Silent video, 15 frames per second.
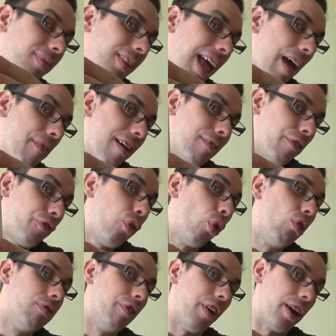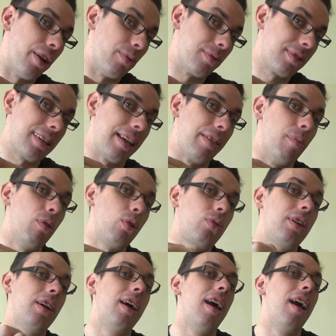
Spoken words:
And there are 4 of those in the book,